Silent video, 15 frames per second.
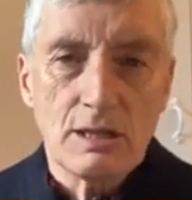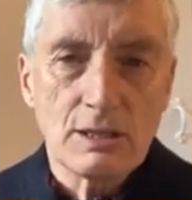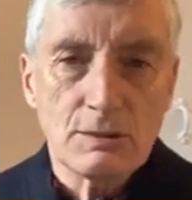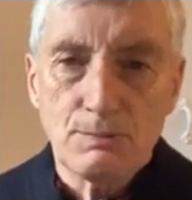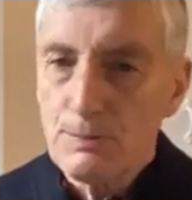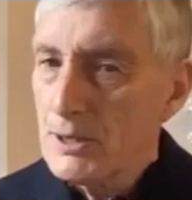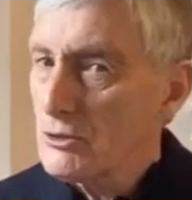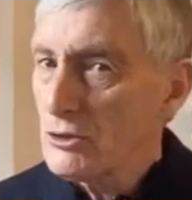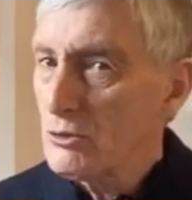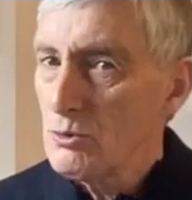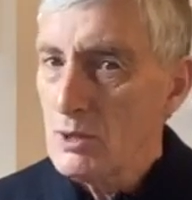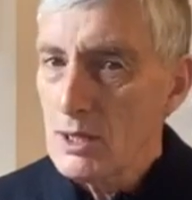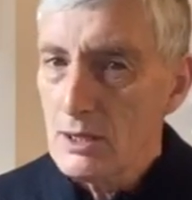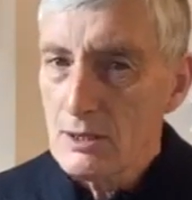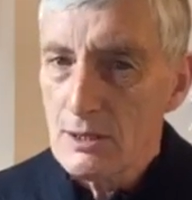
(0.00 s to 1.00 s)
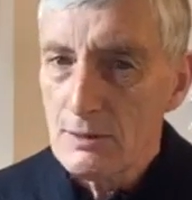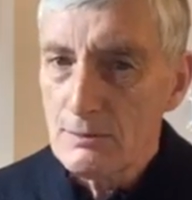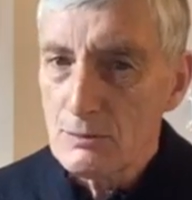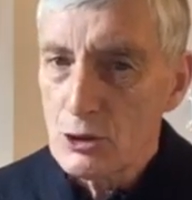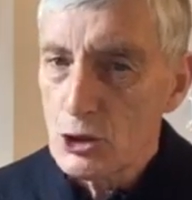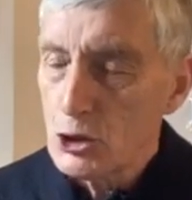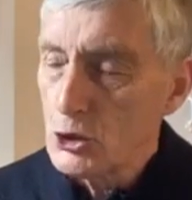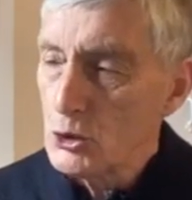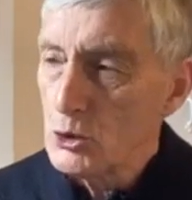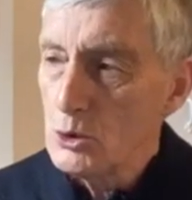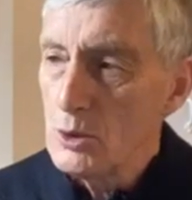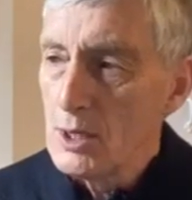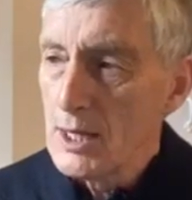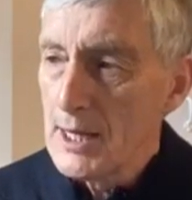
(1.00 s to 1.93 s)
special welcome to